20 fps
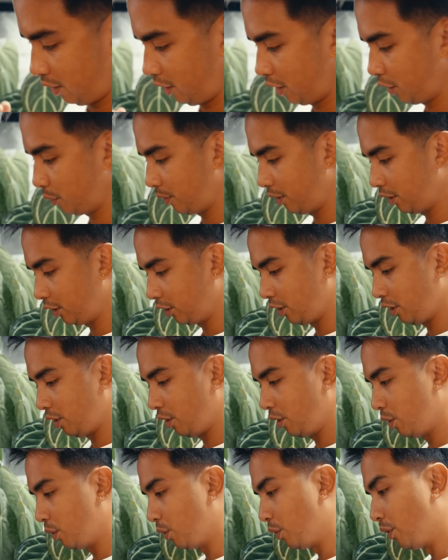I just want to
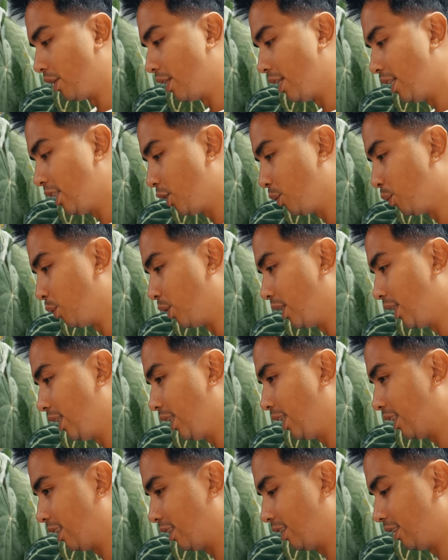show this
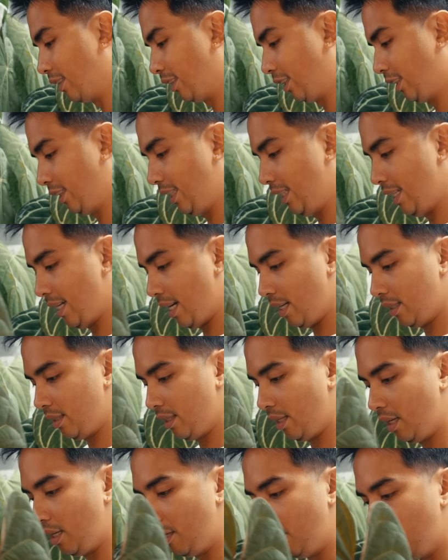one because she
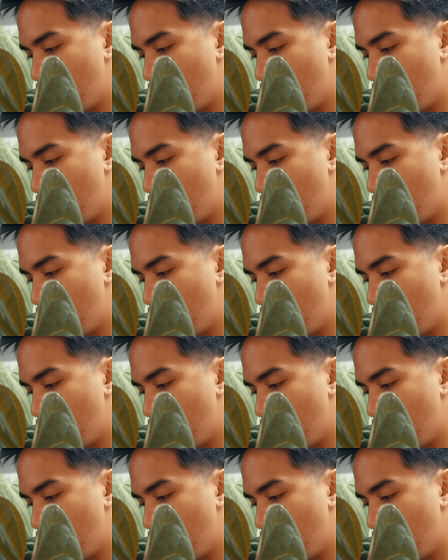has a